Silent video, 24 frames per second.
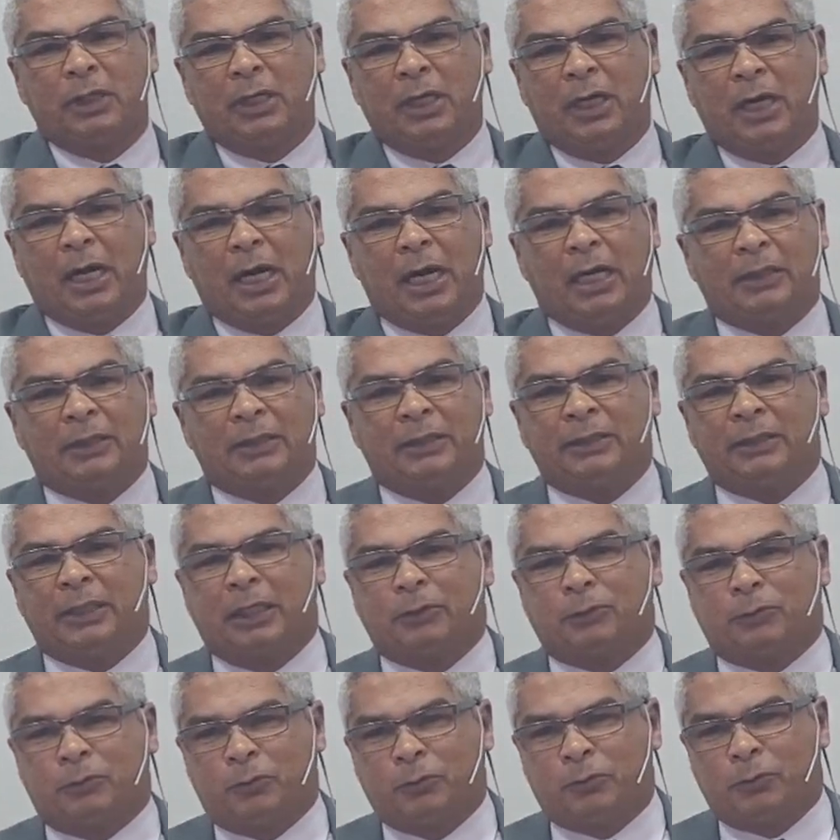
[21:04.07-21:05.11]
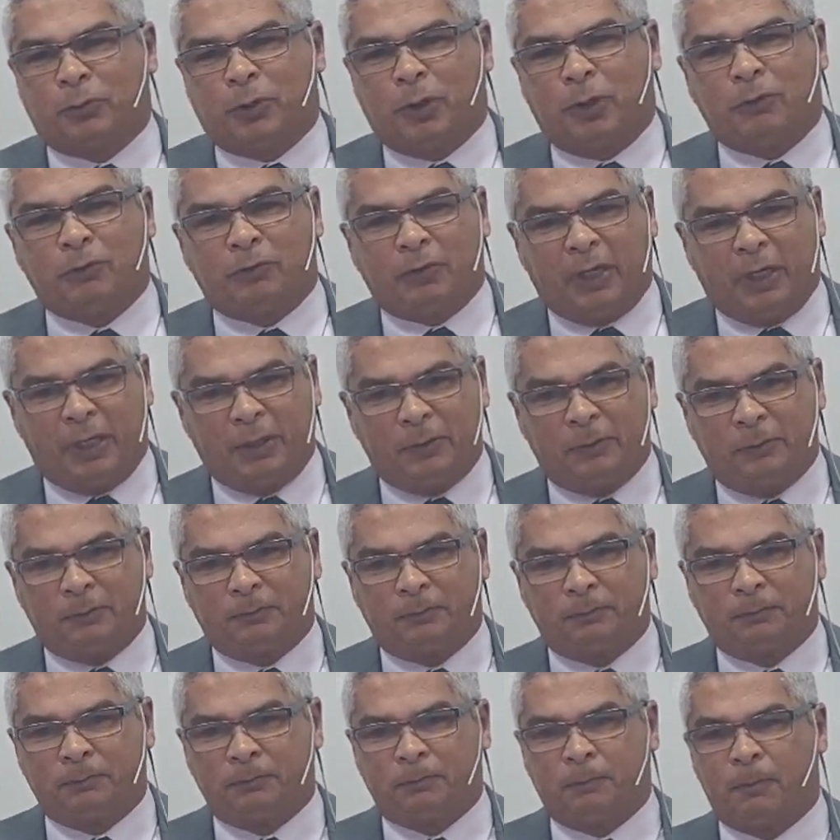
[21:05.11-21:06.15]
a high price on the cross of
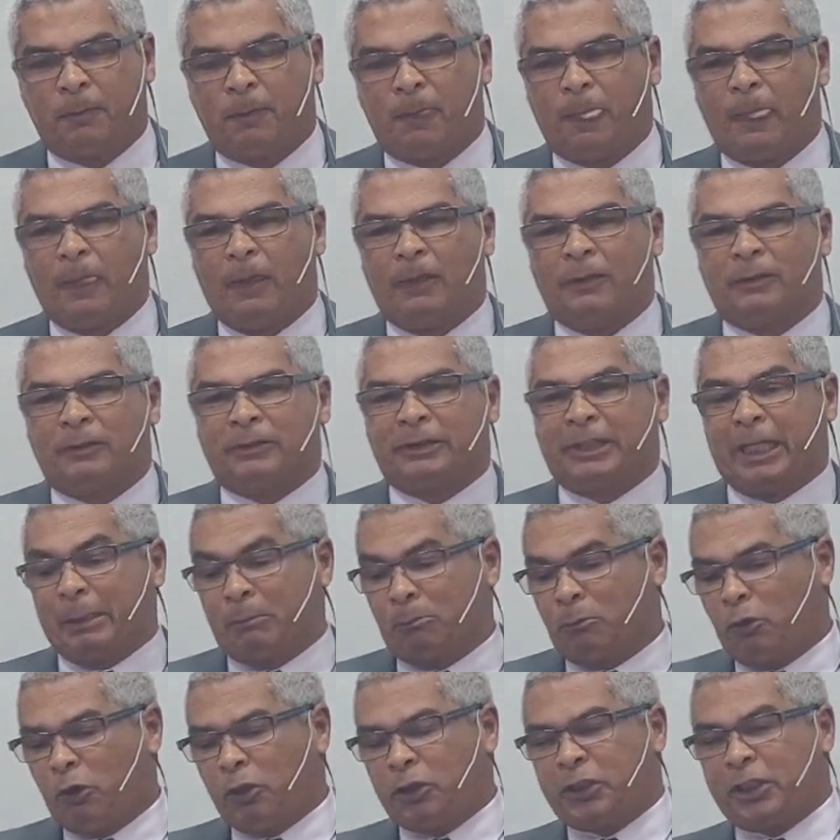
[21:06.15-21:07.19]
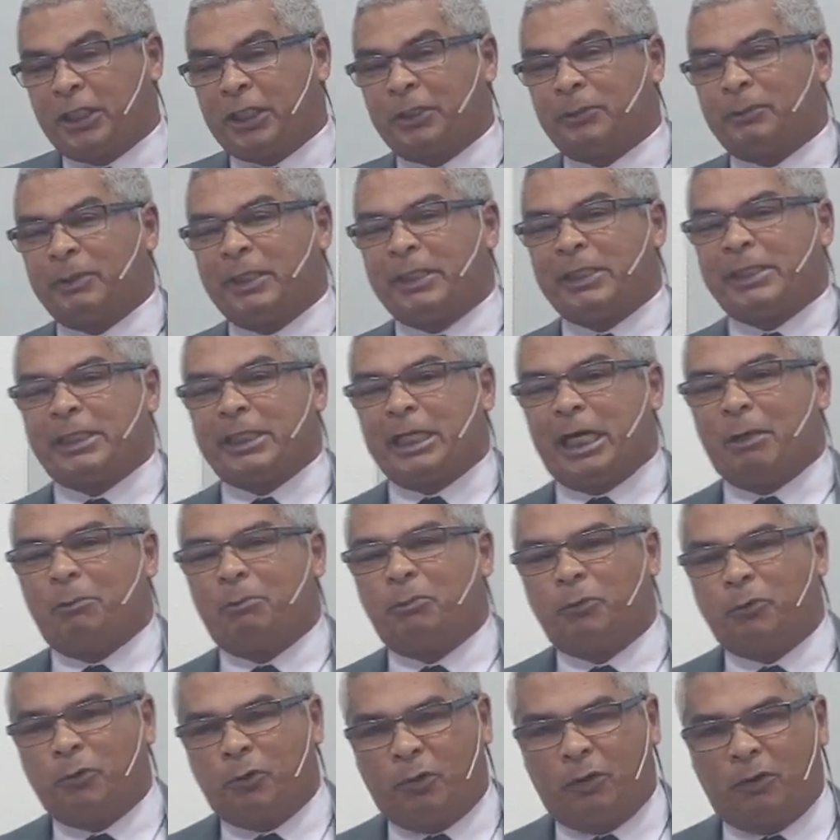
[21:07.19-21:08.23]
Calvary,
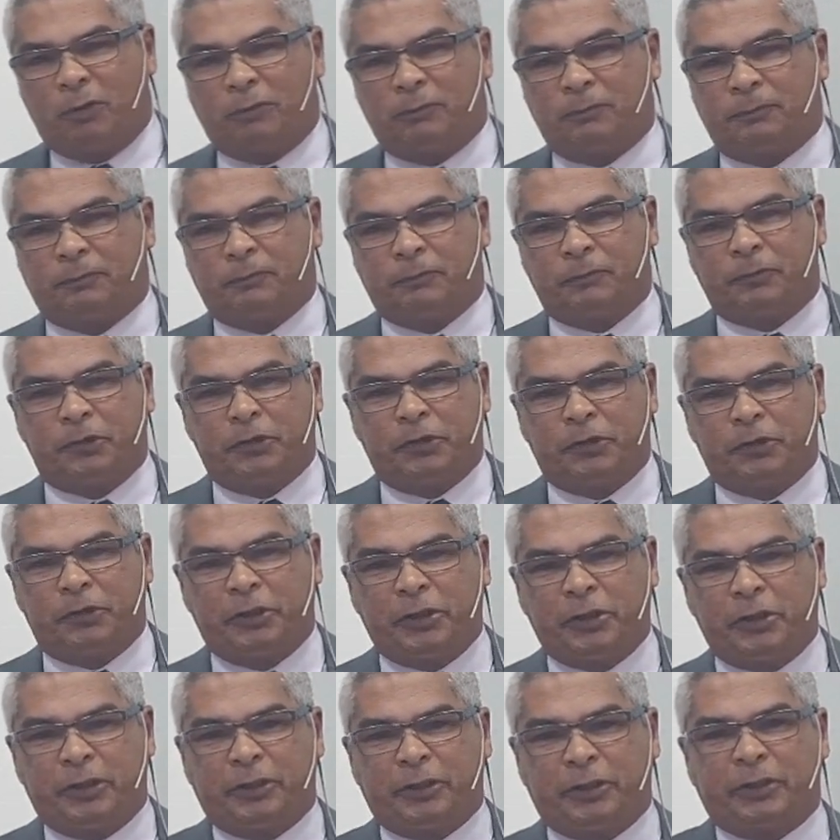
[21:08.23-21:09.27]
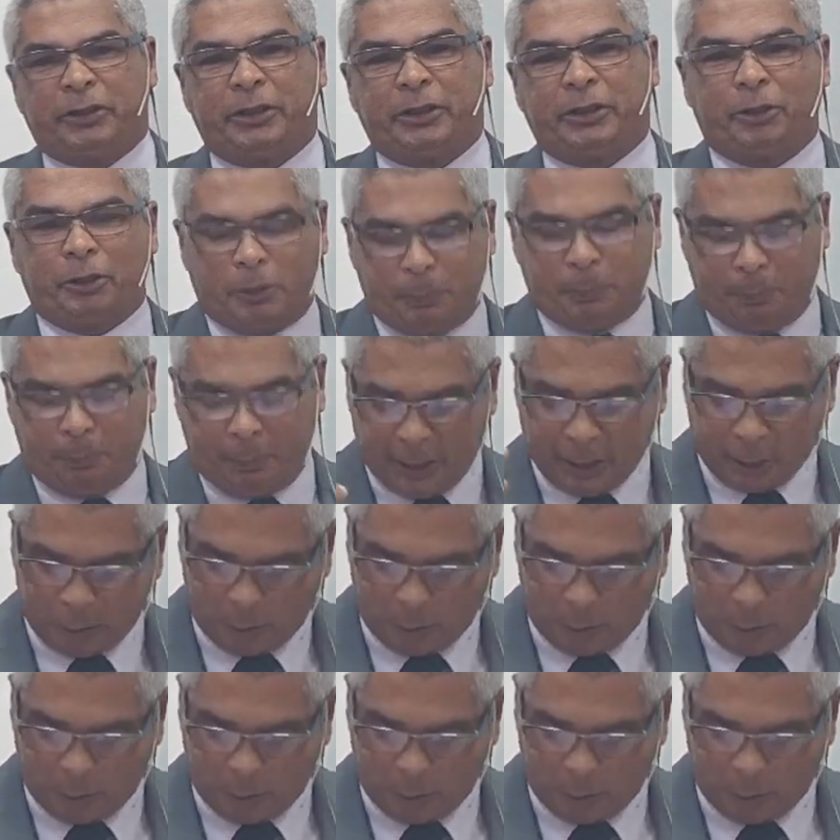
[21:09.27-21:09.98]
demonstrating this love of